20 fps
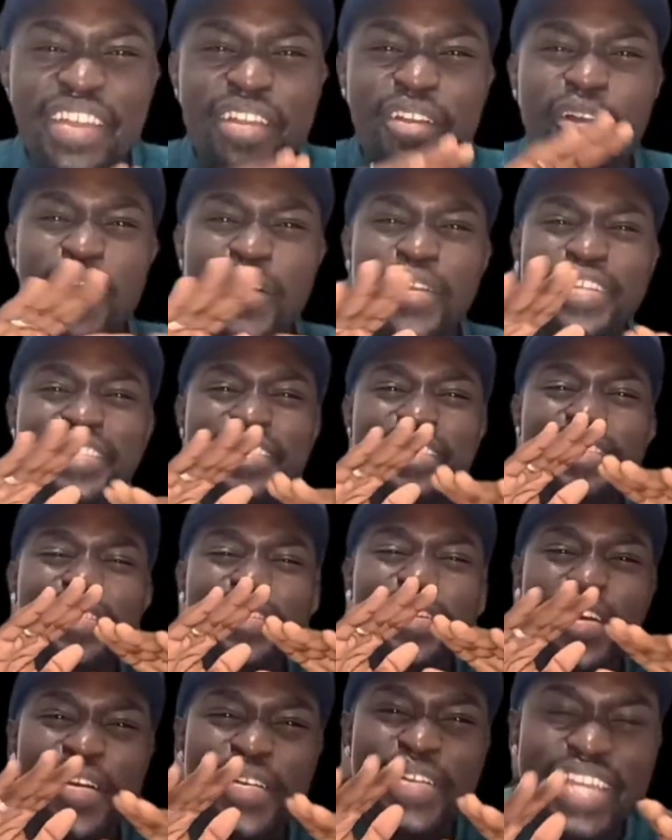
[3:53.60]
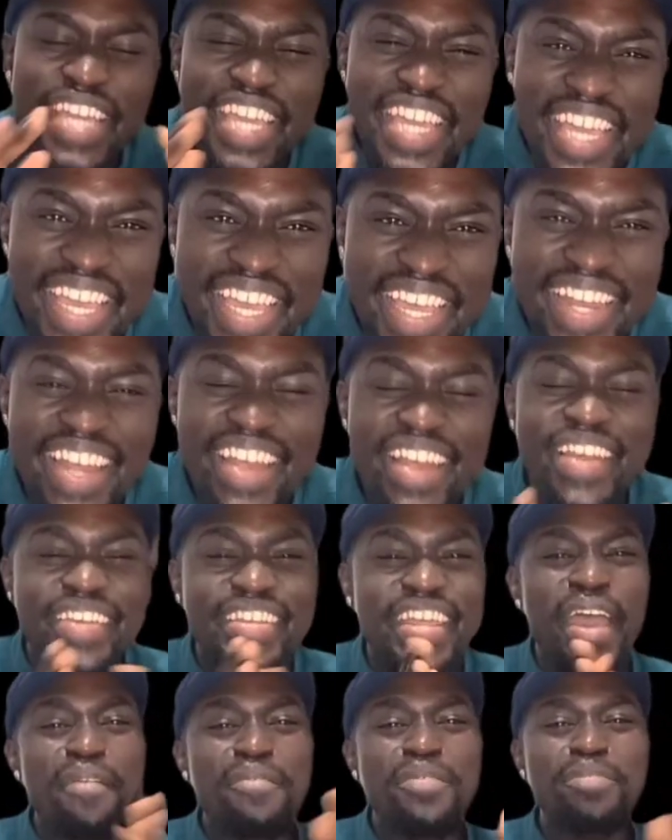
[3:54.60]
Chorus is going in.
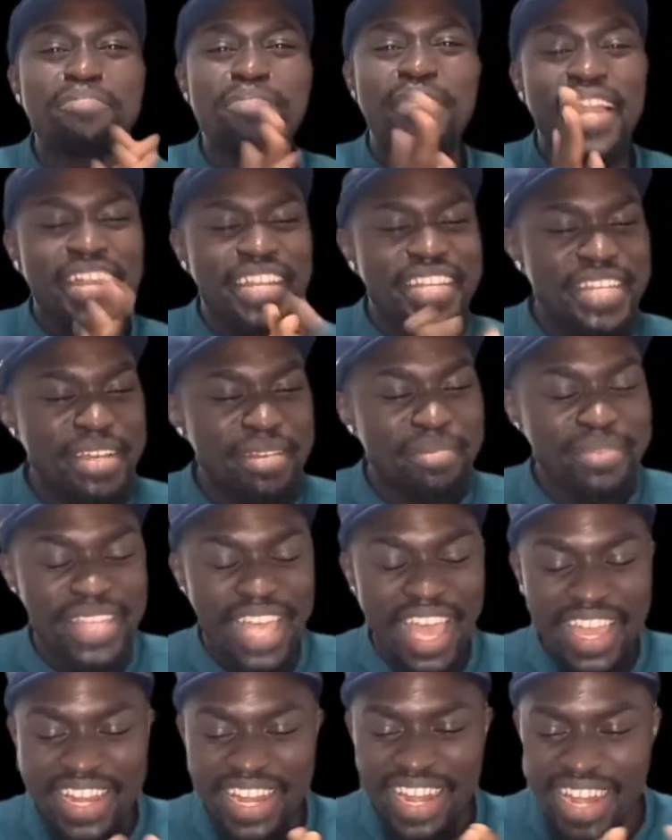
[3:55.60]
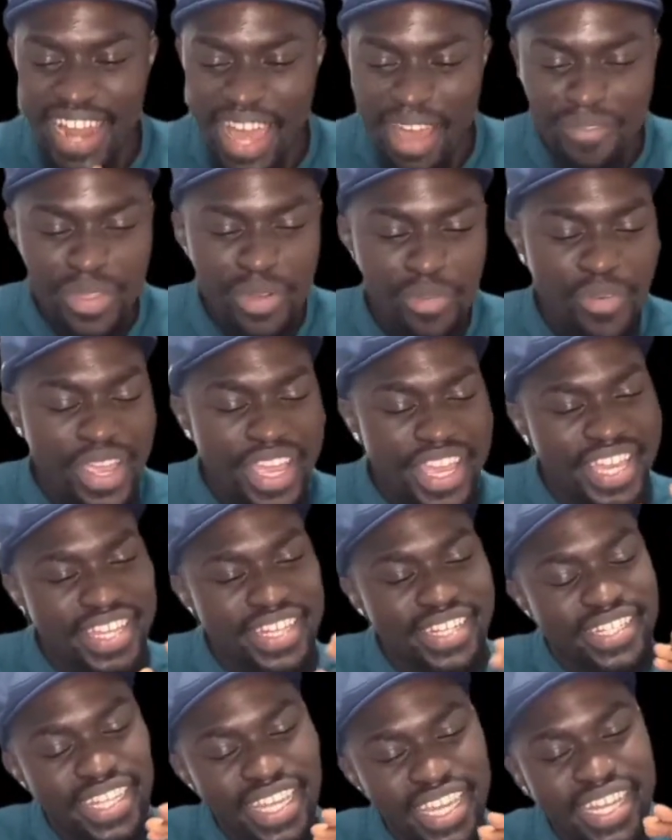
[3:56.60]
Diamond Platinumz, I love the way he
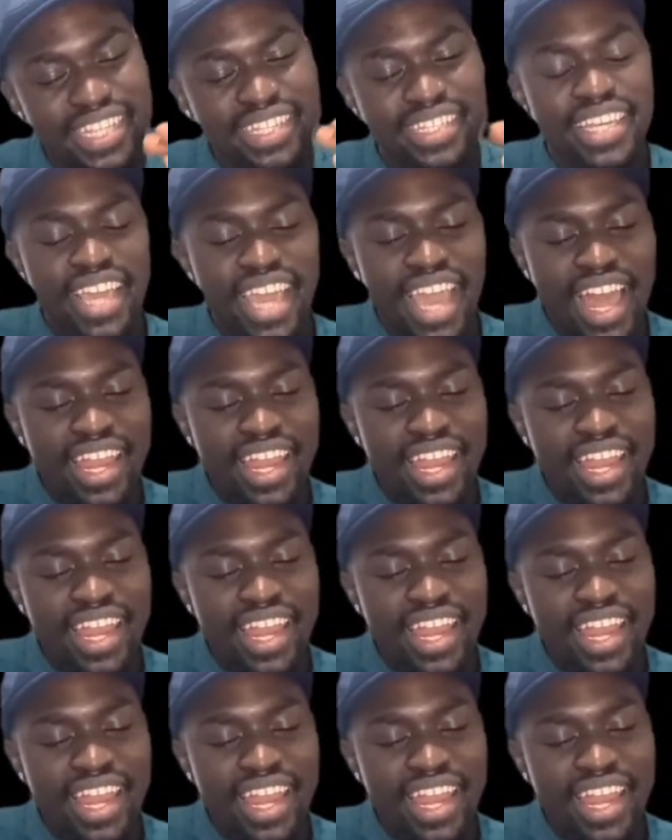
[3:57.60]
did it.